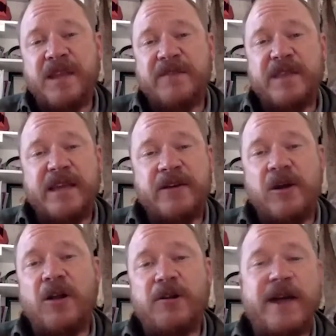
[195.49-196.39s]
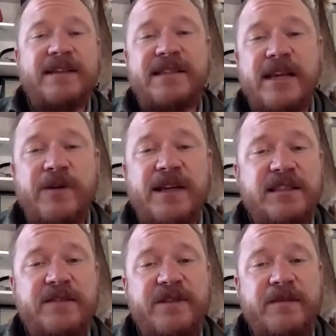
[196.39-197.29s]
if they at all are acting
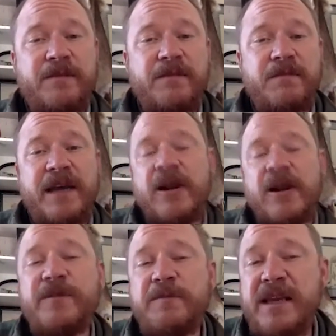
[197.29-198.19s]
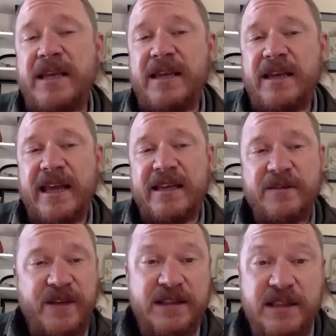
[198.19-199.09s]
aggressive, it might often be a
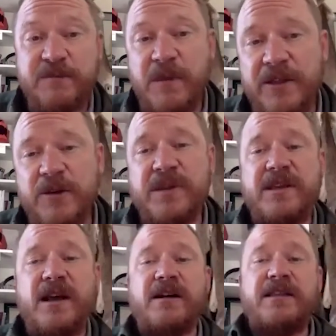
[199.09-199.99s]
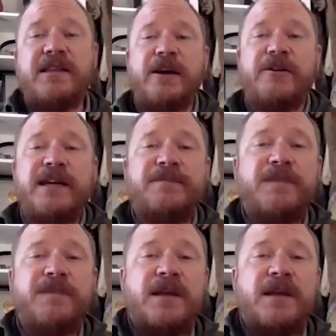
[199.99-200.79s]
defensive mother with young in the area.